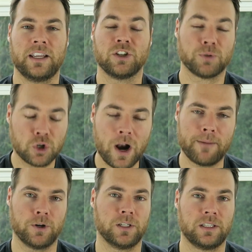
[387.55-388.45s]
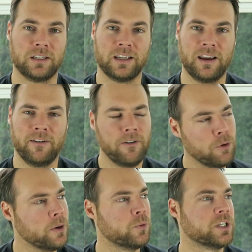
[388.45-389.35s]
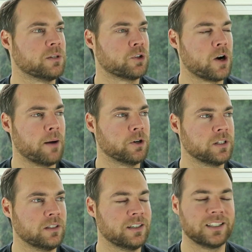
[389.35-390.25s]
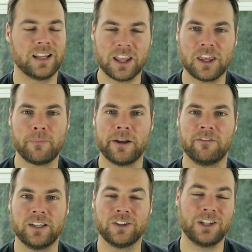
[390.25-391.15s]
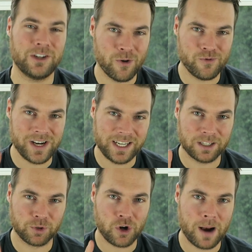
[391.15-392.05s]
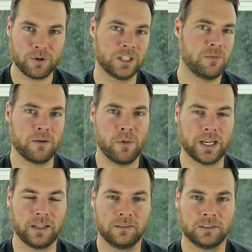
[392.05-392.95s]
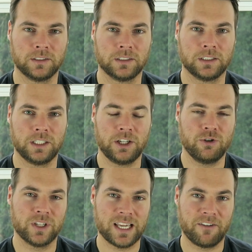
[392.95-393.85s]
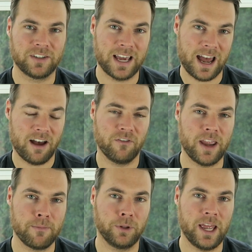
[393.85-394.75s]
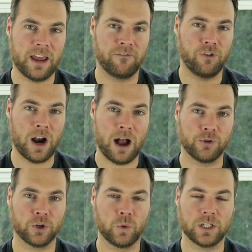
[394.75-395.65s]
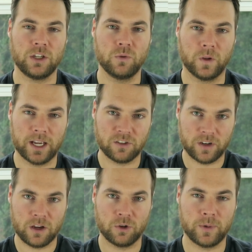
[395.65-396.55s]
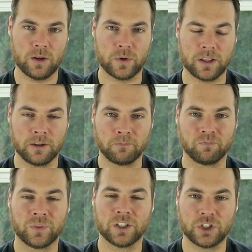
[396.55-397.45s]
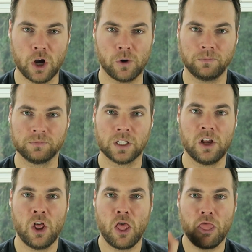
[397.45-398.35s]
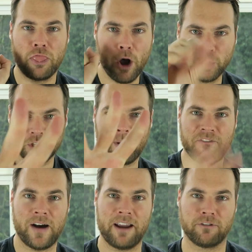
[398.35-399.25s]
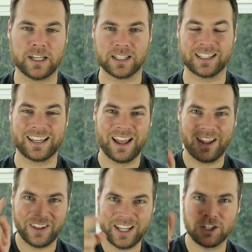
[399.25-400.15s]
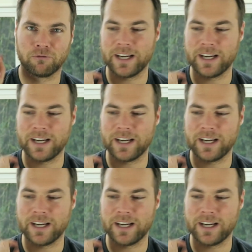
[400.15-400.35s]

and subscribers. Everybody wants subscribers. It's not that big of a deal. You don't need subscribers to make money. You just have to have a plan for how you're going to utilize video to begin with. So, those are my five reasons. Let's